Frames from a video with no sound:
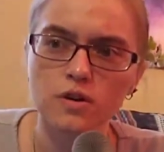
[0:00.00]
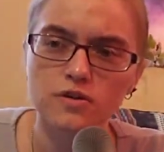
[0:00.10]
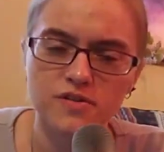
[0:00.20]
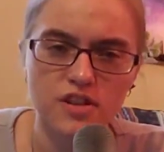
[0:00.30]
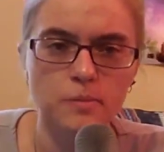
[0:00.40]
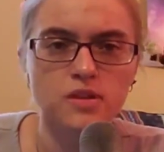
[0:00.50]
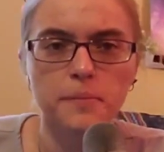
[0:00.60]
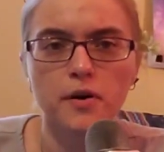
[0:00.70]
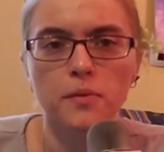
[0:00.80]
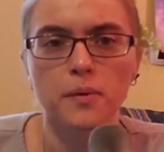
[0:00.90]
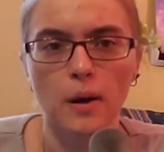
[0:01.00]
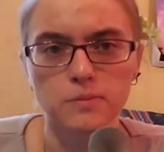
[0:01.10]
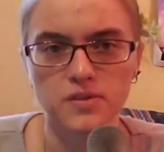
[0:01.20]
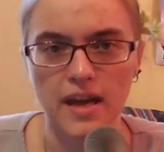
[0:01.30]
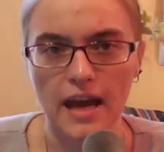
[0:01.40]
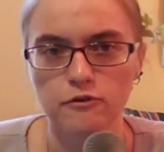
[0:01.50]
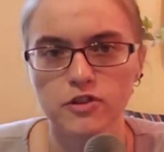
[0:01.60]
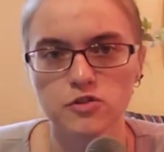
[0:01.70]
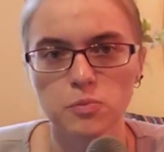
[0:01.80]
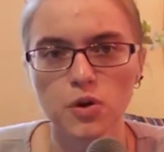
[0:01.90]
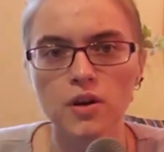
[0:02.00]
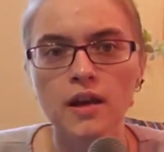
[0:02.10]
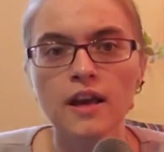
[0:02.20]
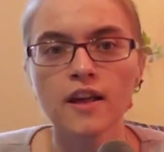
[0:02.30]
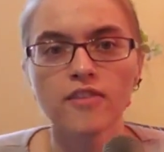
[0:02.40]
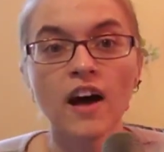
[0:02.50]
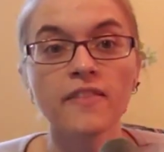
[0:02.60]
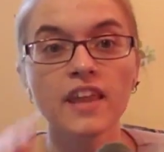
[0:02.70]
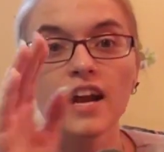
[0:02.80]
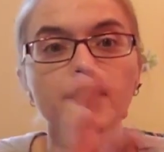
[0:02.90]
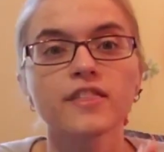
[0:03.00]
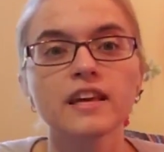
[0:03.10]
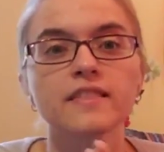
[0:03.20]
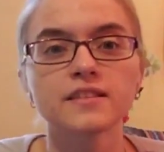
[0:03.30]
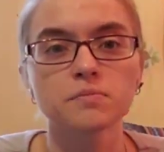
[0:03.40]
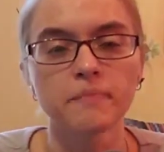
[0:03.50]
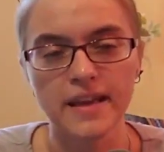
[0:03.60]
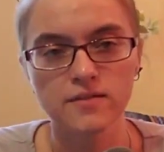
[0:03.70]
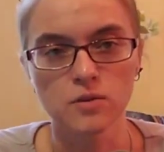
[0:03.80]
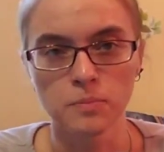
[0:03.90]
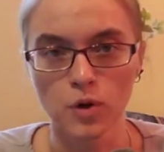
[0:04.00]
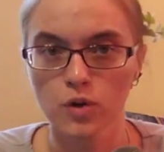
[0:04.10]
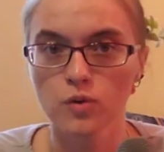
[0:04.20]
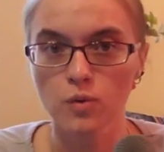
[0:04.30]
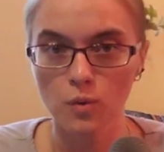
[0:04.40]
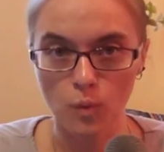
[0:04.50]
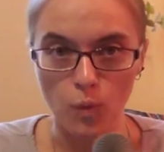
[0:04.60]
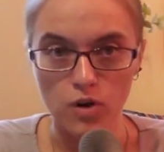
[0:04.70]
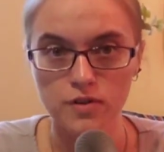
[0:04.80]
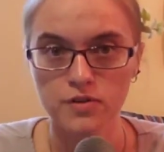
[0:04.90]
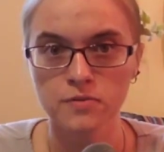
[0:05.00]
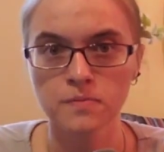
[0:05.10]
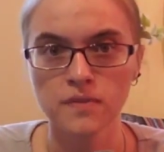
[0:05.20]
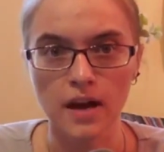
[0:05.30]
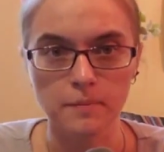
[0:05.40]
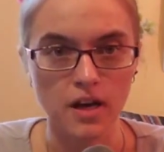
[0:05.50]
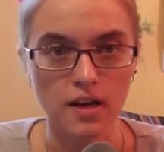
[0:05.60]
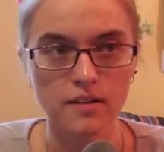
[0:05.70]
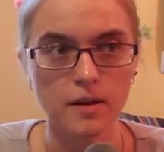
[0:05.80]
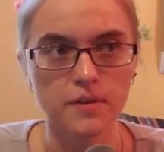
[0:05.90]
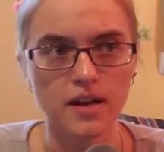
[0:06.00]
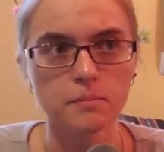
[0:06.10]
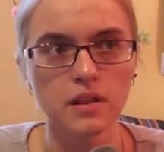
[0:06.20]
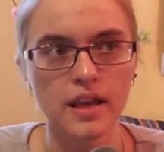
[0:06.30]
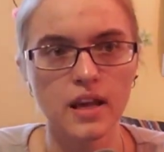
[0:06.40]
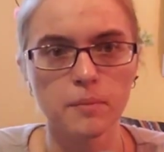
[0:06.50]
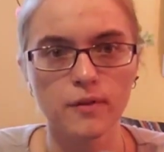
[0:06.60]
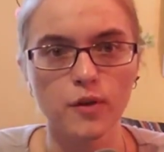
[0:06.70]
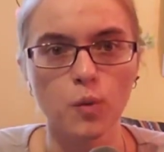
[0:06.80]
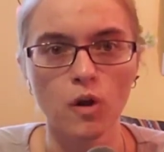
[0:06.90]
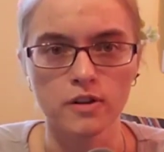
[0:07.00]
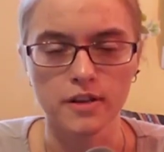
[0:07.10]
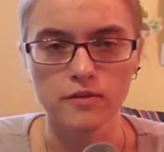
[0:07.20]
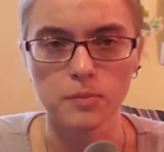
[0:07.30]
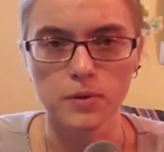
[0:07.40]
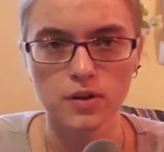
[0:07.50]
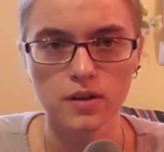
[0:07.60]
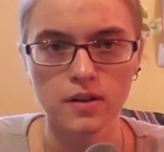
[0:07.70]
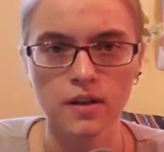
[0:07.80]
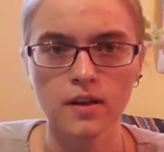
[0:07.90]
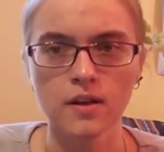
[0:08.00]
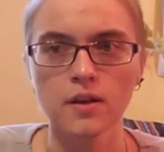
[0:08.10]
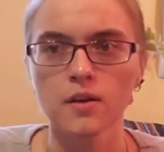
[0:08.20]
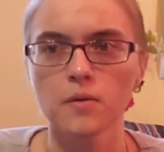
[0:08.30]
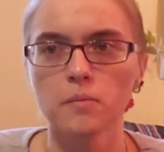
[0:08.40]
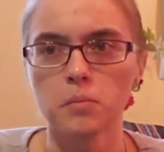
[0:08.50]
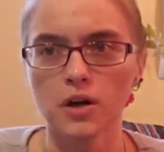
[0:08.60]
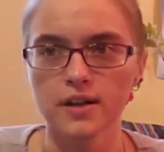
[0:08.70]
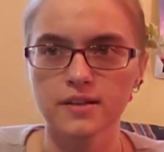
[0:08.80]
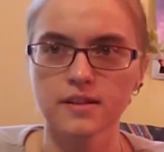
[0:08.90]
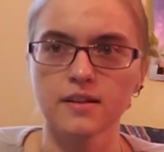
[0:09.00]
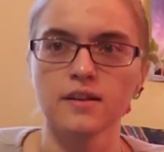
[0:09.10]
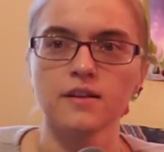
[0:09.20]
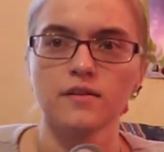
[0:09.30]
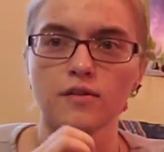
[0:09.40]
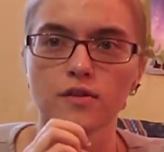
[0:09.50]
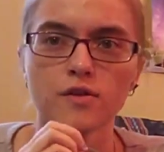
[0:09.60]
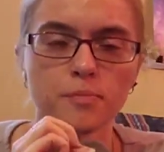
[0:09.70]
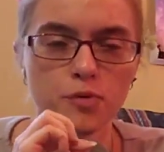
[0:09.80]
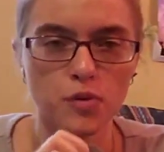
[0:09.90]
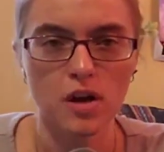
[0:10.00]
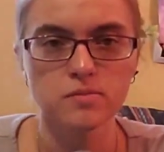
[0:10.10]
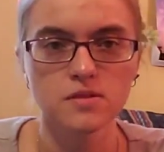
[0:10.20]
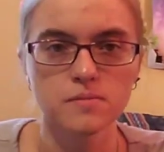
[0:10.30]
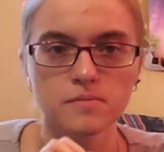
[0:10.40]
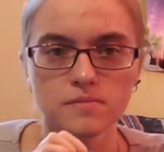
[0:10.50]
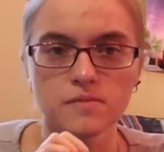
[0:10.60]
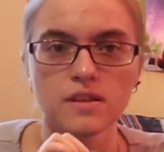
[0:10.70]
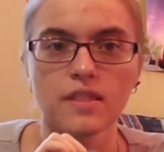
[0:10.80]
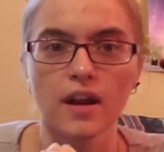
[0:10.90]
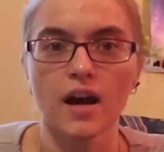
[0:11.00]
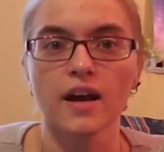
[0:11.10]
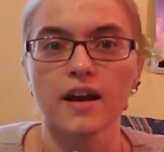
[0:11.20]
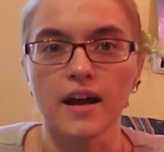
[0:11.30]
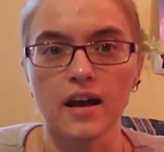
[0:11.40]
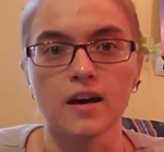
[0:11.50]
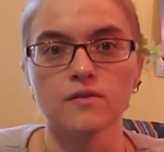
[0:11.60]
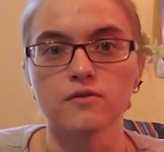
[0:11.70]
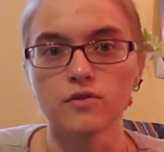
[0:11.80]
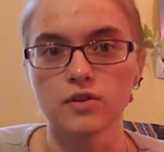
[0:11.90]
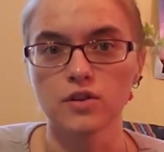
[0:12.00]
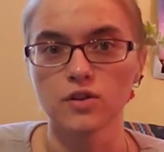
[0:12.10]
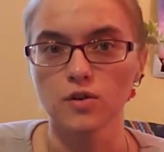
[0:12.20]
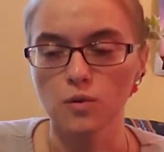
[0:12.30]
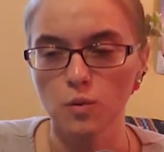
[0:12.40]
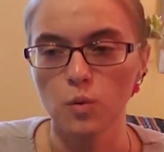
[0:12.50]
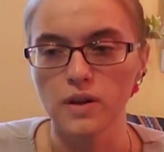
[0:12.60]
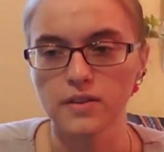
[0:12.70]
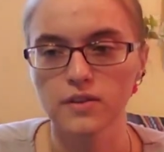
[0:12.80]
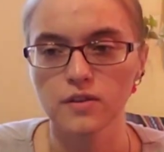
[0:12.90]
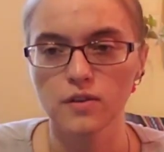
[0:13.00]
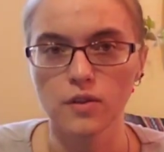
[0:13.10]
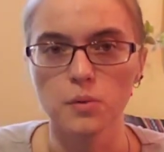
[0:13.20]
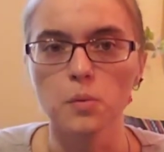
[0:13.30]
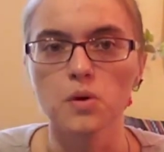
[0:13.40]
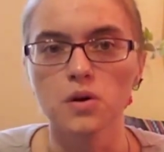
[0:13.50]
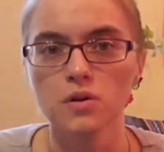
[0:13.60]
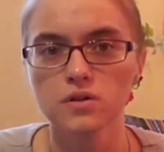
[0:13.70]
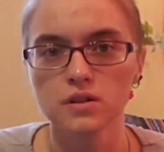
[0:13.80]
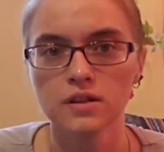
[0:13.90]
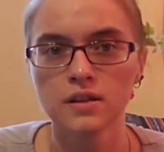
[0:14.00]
sums up all the problems I have with this book. Not that I think this makes the book worse. I'm not complaining about the quality of the book. But the problem that I have with the world